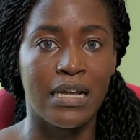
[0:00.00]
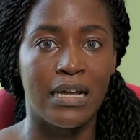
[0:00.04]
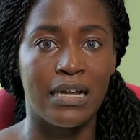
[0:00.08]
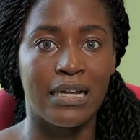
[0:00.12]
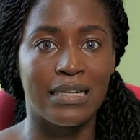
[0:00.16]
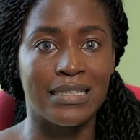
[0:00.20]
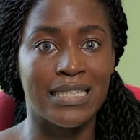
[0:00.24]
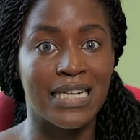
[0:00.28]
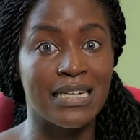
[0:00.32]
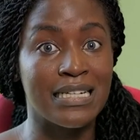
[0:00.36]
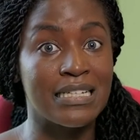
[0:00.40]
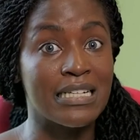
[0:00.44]

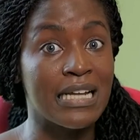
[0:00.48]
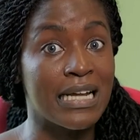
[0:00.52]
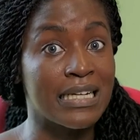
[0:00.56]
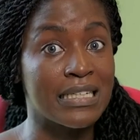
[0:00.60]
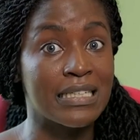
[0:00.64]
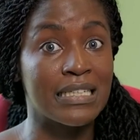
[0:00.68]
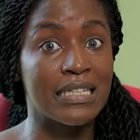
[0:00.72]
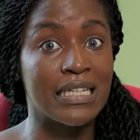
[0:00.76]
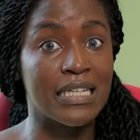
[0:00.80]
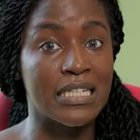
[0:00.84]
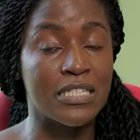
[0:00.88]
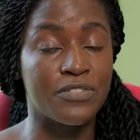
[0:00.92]
And that I
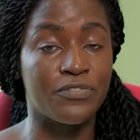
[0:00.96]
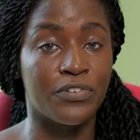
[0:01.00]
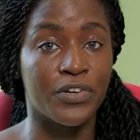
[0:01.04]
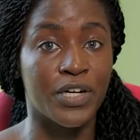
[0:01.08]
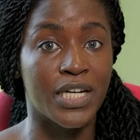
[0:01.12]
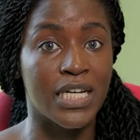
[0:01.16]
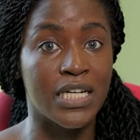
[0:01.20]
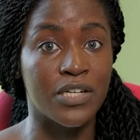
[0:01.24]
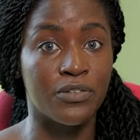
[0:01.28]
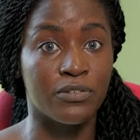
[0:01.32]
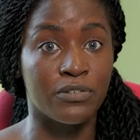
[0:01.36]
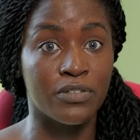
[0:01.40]
think is
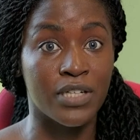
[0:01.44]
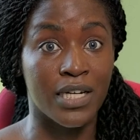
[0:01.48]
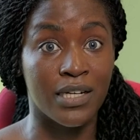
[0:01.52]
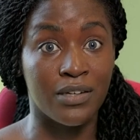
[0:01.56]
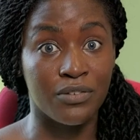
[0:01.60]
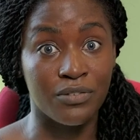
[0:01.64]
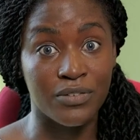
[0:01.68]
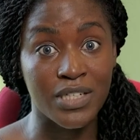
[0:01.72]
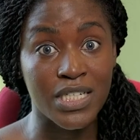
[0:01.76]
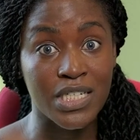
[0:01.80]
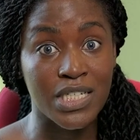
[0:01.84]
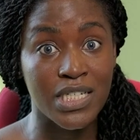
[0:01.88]
very
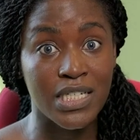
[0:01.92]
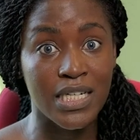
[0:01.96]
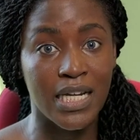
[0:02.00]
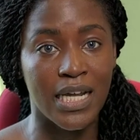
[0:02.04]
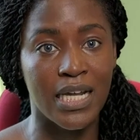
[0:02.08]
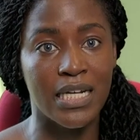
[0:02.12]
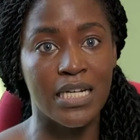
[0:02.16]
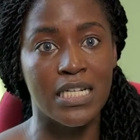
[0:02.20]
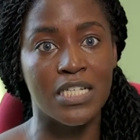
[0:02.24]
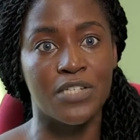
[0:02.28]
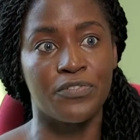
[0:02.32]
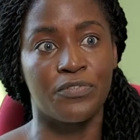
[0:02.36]
enriching
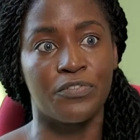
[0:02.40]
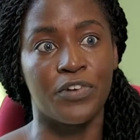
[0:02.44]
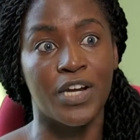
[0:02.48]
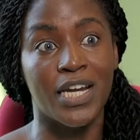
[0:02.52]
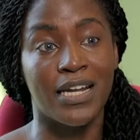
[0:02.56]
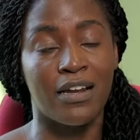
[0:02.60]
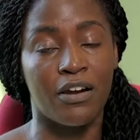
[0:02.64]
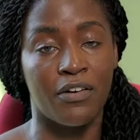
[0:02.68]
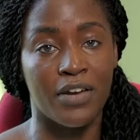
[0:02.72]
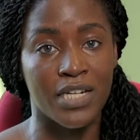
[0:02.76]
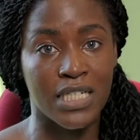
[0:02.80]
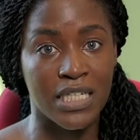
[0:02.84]
and is very
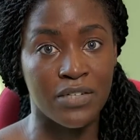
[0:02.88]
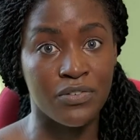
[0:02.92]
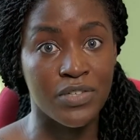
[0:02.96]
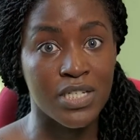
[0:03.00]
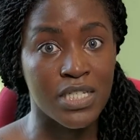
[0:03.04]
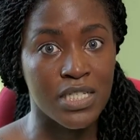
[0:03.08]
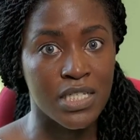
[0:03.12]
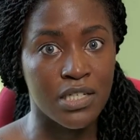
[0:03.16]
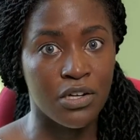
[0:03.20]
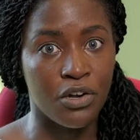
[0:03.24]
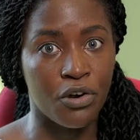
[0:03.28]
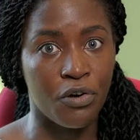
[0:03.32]

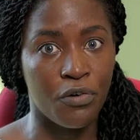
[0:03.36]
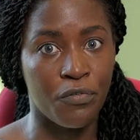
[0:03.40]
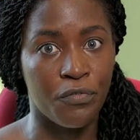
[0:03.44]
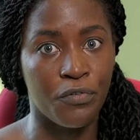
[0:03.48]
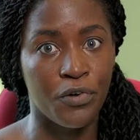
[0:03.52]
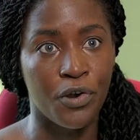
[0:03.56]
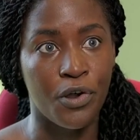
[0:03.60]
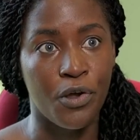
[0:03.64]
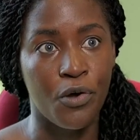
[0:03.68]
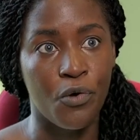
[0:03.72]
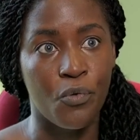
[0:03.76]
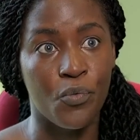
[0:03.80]
characteristic of
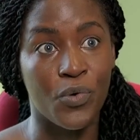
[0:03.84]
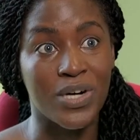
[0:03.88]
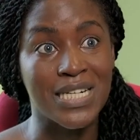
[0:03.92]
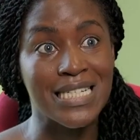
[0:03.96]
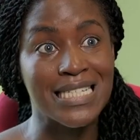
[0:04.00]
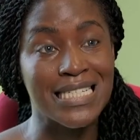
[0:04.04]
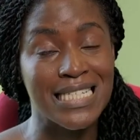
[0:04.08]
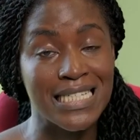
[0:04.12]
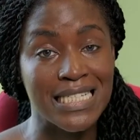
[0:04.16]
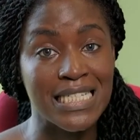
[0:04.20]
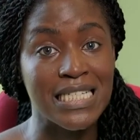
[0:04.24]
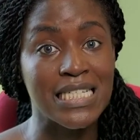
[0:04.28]
what
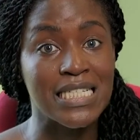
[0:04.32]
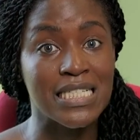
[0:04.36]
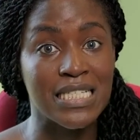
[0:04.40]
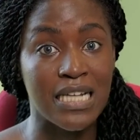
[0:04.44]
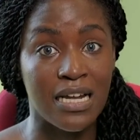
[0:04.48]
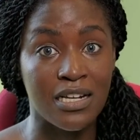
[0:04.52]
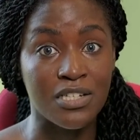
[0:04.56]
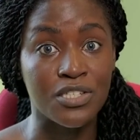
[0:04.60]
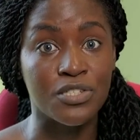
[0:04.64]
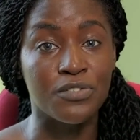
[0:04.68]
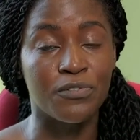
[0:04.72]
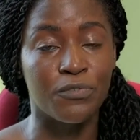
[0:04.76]
Citi
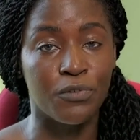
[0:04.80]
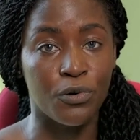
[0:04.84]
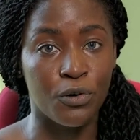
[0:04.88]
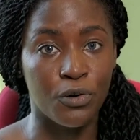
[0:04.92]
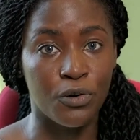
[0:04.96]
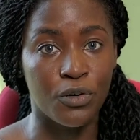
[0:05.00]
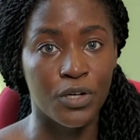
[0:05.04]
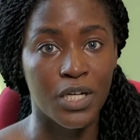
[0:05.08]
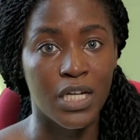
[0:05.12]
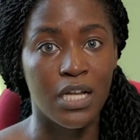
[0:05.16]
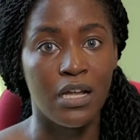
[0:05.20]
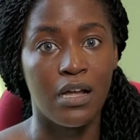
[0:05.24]
stands for.